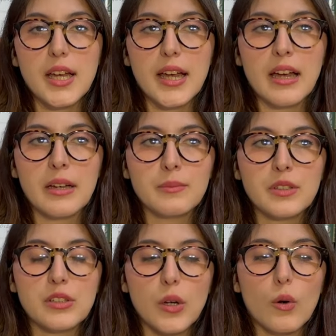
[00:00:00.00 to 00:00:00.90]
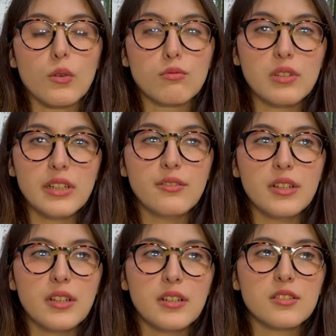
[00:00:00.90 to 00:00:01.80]
and so
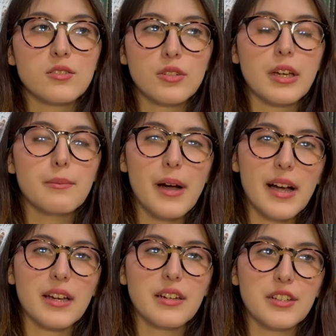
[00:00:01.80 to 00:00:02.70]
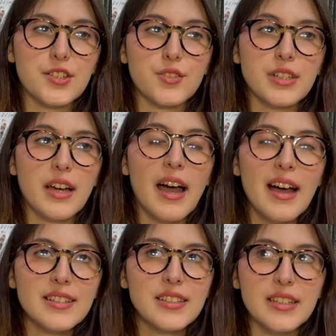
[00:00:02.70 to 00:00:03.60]
Livy is looking back in history
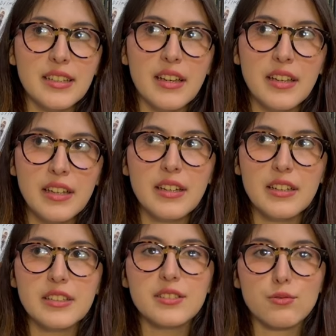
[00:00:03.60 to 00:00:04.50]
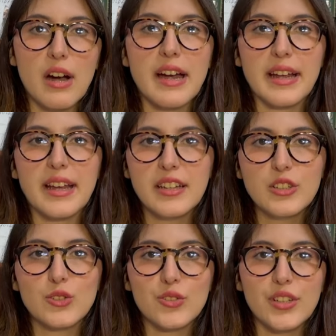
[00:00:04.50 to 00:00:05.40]
as he is writing
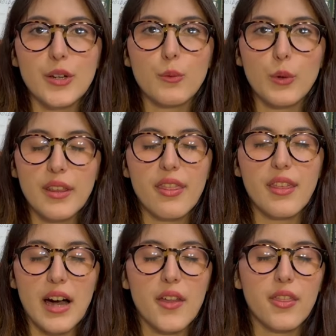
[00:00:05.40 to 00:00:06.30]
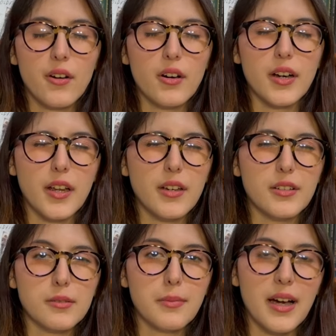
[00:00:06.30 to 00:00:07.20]
history with that thought in
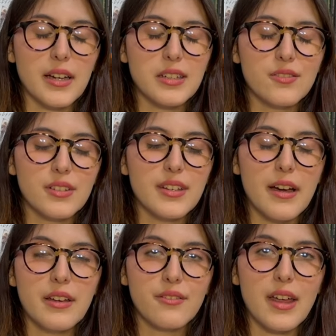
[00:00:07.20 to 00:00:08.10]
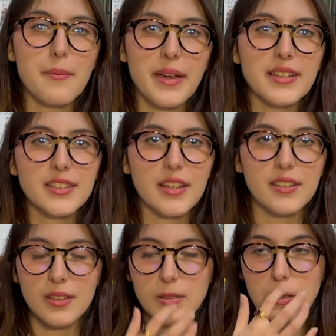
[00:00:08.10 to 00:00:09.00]
his mind, if that makes
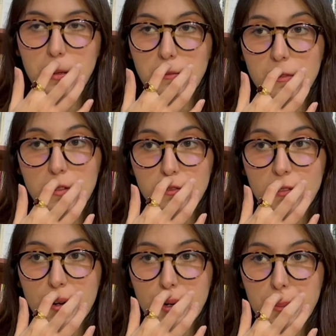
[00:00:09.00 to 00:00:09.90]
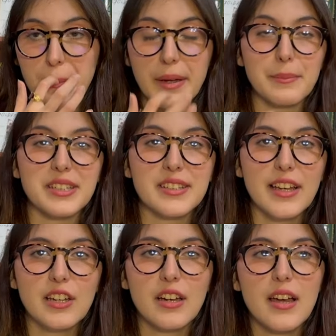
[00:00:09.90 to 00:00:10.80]
sense. It's a very big
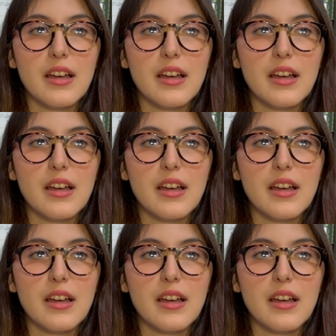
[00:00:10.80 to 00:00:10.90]
mistake